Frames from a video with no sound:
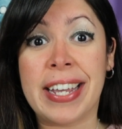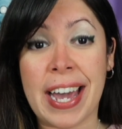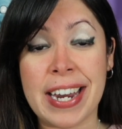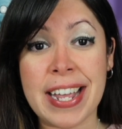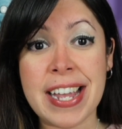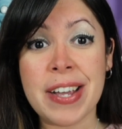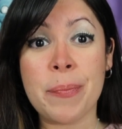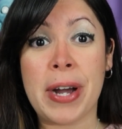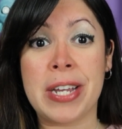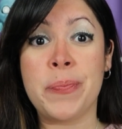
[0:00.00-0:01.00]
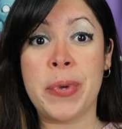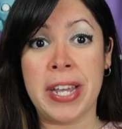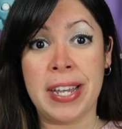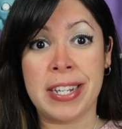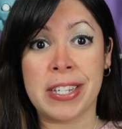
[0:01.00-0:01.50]
Getting my
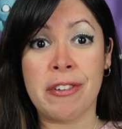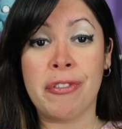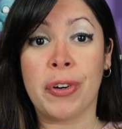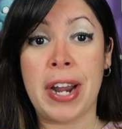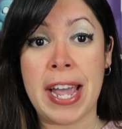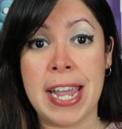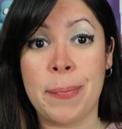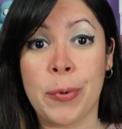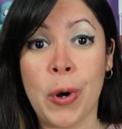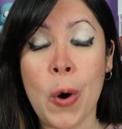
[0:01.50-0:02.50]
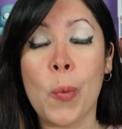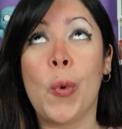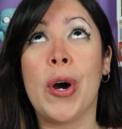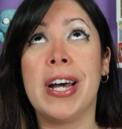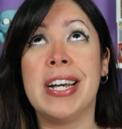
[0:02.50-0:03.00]
pins for April
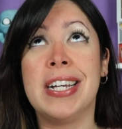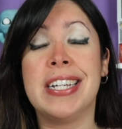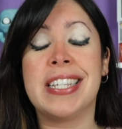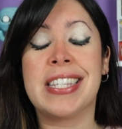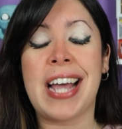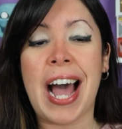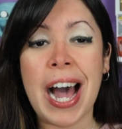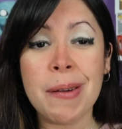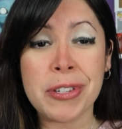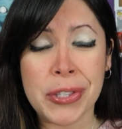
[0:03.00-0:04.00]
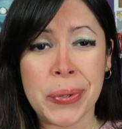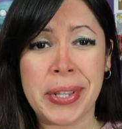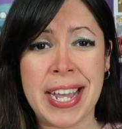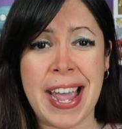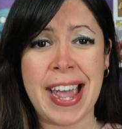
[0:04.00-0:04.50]
was
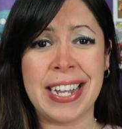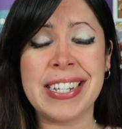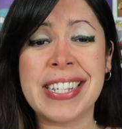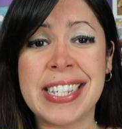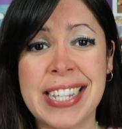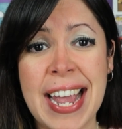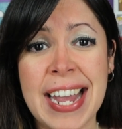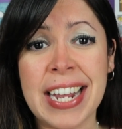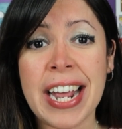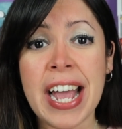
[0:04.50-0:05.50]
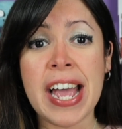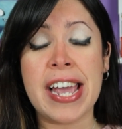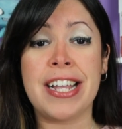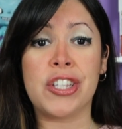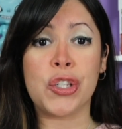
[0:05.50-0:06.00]
absolutely insane.
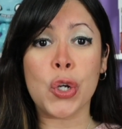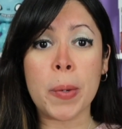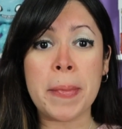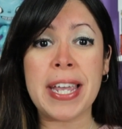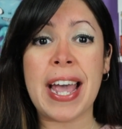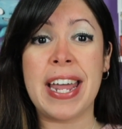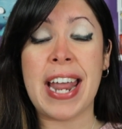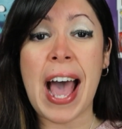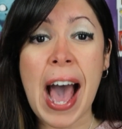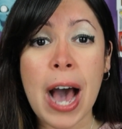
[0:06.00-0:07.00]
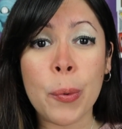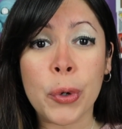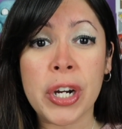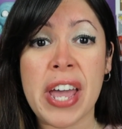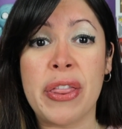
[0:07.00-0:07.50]
It took me an
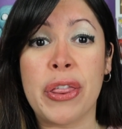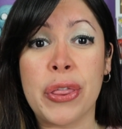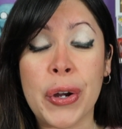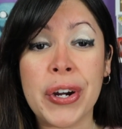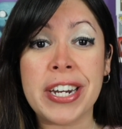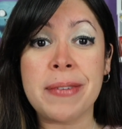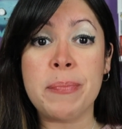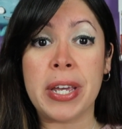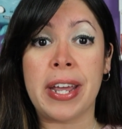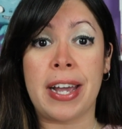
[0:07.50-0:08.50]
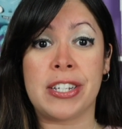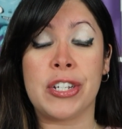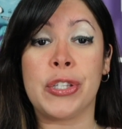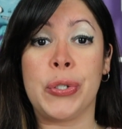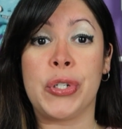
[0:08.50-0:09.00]
hour and 30 minutes
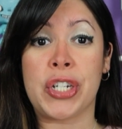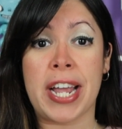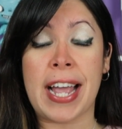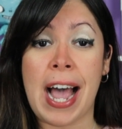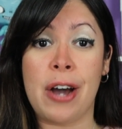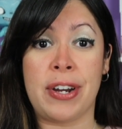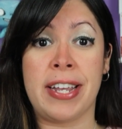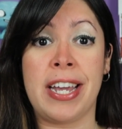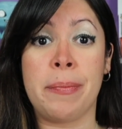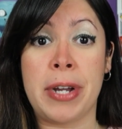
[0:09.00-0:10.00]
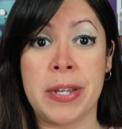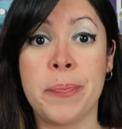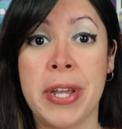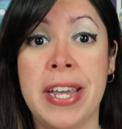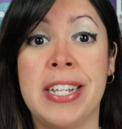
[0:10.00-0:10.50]
to check out and get my
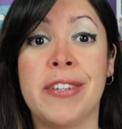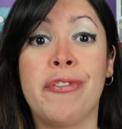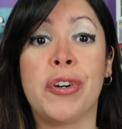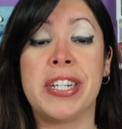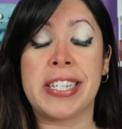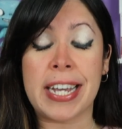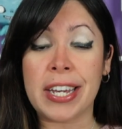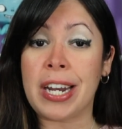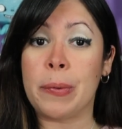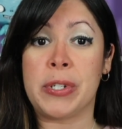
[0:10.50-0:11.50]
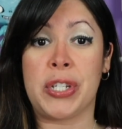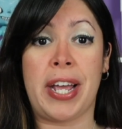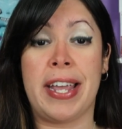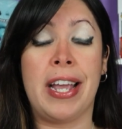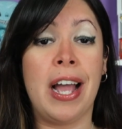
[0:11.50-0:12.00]
pins. For a second, I was
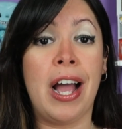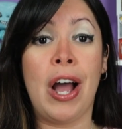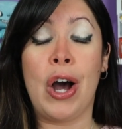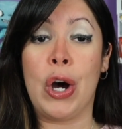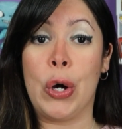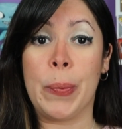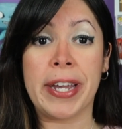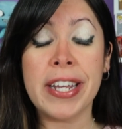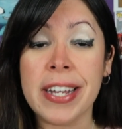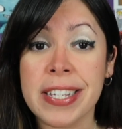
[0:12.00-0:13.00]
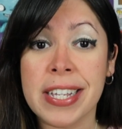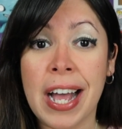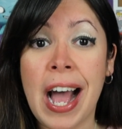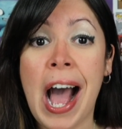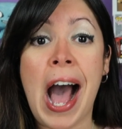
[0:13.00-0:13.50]
like, oh my goodness,
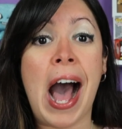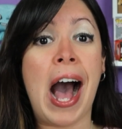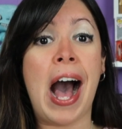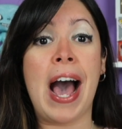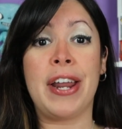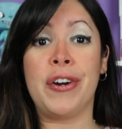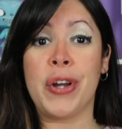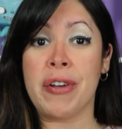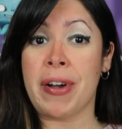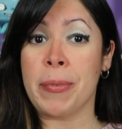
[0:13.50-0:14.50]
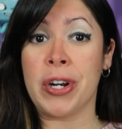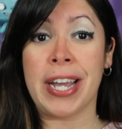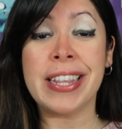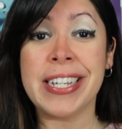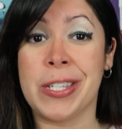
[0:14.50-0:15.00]
I don't know if I'm gonna
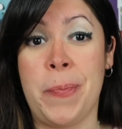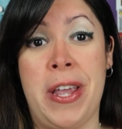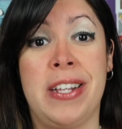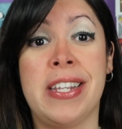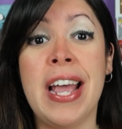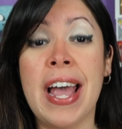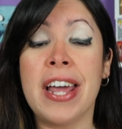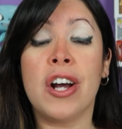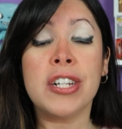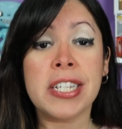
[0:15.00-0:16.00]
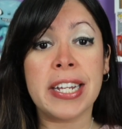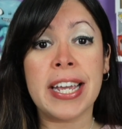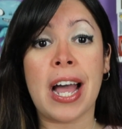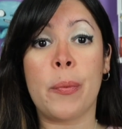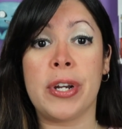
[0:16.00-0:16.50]
get these pins. And honestly,
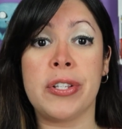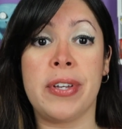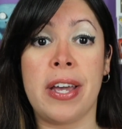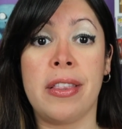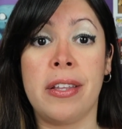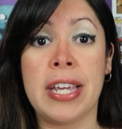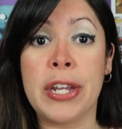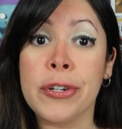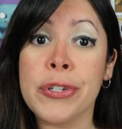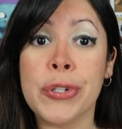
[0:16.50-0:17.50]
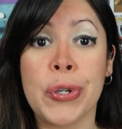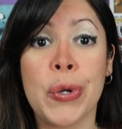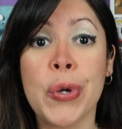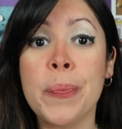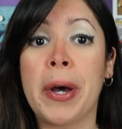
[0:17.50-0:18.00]
I wanted to get the ears
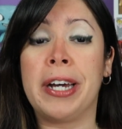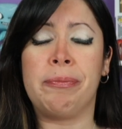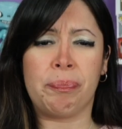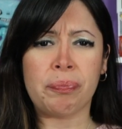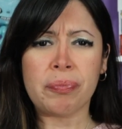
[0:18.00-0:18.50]
too, but